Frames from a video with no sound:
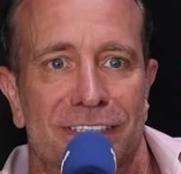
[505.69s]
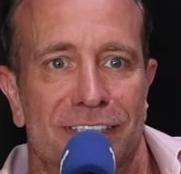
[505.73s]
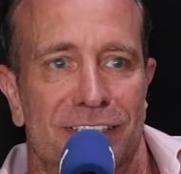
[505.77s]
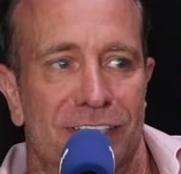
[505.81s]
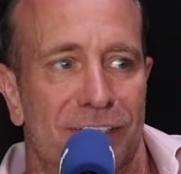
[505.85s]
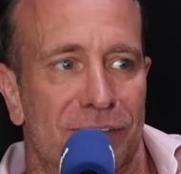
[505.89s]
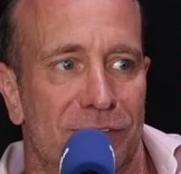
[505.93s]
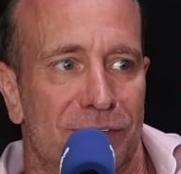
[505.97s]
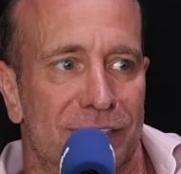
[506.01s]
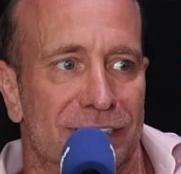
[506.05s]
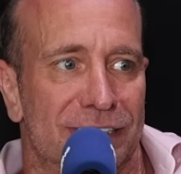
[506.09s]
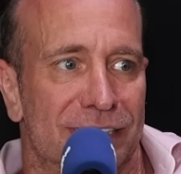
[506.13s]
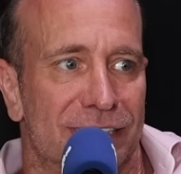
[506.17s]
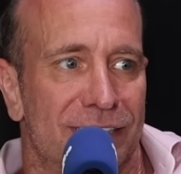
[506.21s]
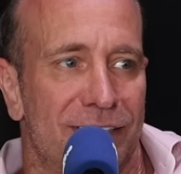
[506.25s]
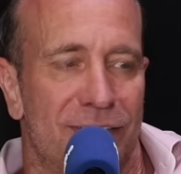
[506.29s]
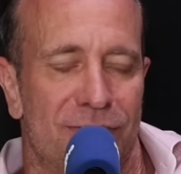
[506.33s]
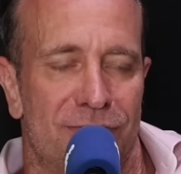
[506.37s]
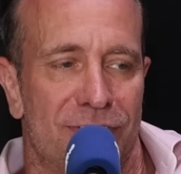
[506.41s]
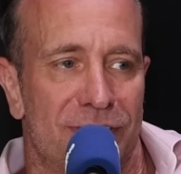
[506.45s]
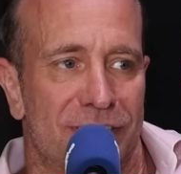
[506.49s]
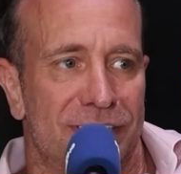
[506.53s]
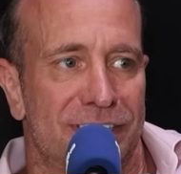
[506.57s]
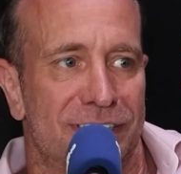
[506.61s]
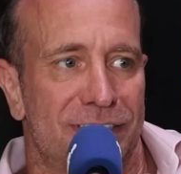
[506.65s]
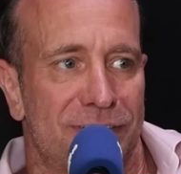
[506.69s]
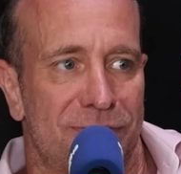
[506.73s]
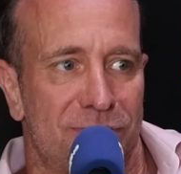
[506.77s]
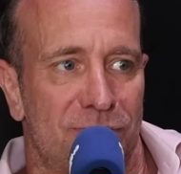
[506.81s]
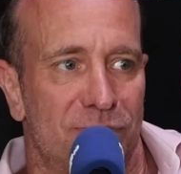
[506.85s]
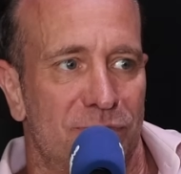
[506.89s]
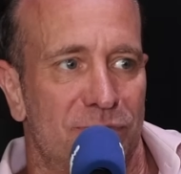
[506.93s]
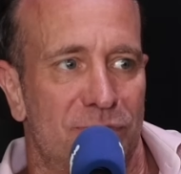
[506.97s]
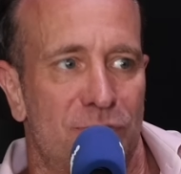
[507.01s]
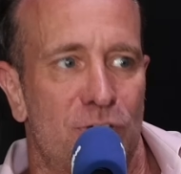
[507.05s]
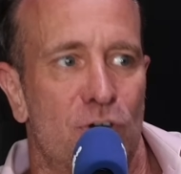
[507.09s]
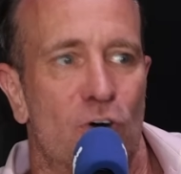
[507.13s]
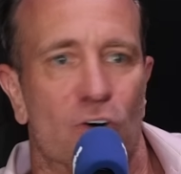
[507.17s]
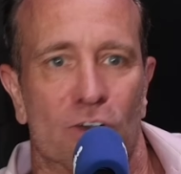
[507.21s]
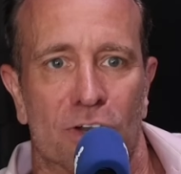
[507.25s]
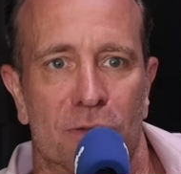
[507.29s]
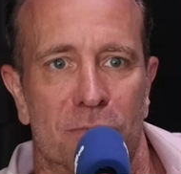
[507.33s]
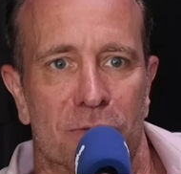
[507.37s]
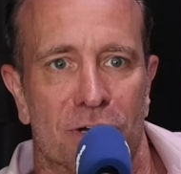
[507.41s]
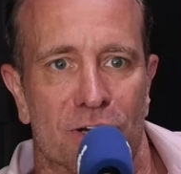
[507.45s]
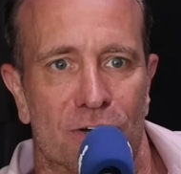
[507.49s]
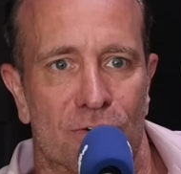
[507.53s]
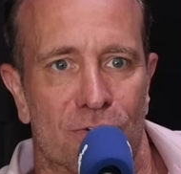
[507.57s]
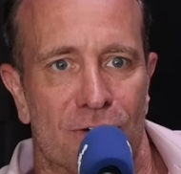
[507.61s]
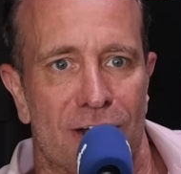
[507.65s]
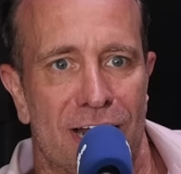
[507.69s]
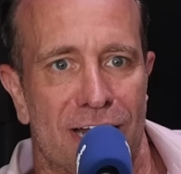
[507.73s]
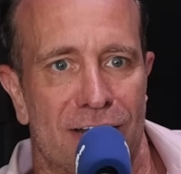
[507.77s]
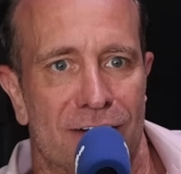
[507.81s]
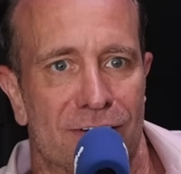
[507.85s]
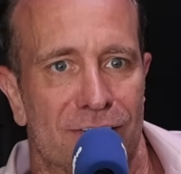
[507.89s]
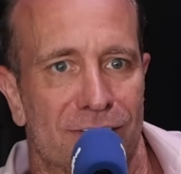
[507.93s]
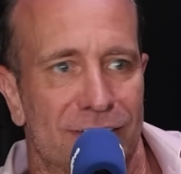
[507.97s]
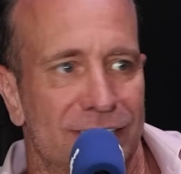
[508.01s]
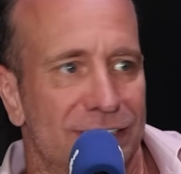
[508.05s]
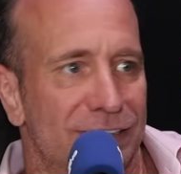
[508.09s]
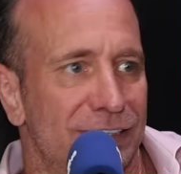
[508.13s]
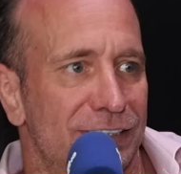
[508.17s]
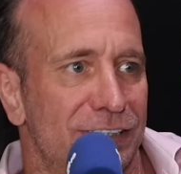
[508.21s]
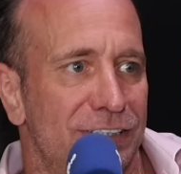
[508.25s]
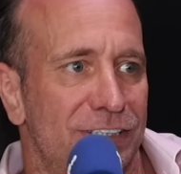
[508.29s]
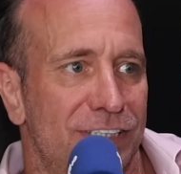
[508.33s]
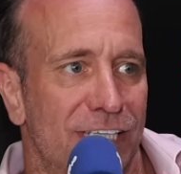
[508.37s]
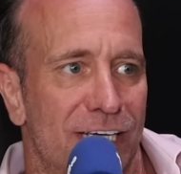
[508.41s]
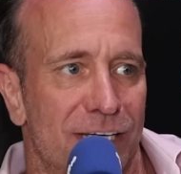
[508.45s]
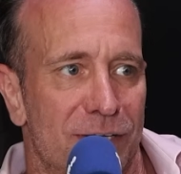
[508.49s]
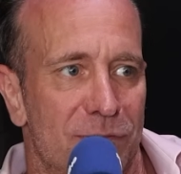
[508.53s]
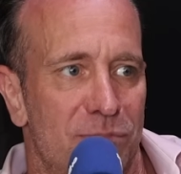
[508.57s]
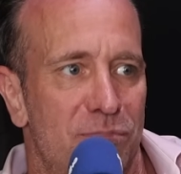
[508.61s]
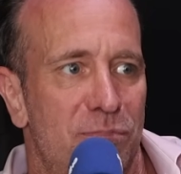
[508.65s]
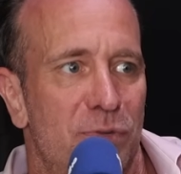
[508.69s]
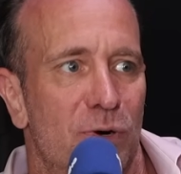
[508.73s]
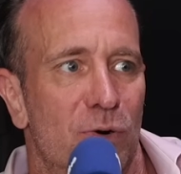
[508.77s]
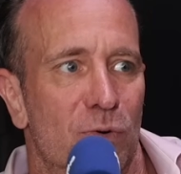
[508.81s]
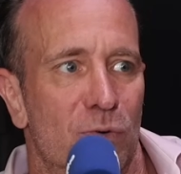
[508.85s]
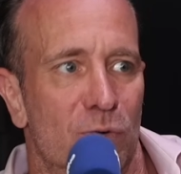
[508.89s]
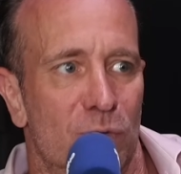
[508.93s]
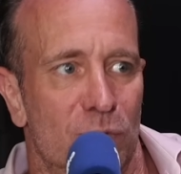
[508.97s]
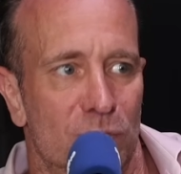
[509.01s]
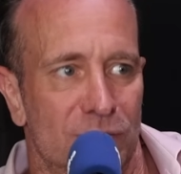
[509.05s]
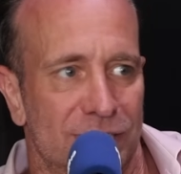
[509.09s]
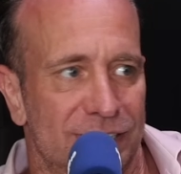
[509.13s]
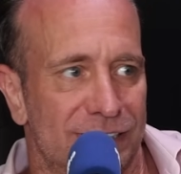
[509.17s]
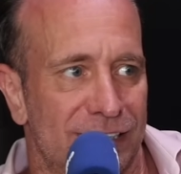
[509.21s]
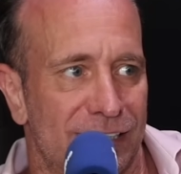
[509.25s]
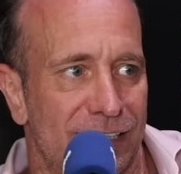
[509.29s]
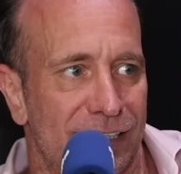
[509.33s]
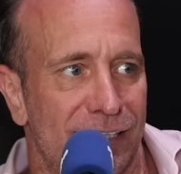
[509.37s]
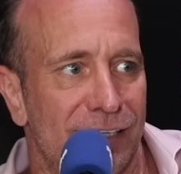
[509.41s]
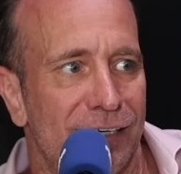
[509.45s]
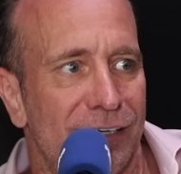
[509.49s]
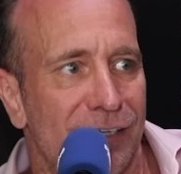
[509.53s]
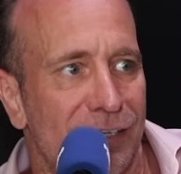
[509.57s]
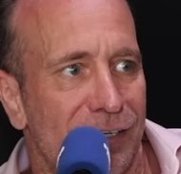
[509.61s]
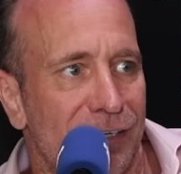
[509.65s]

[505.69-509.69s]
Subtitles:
If it's Conor McGregor, is it Jake Paul, is it,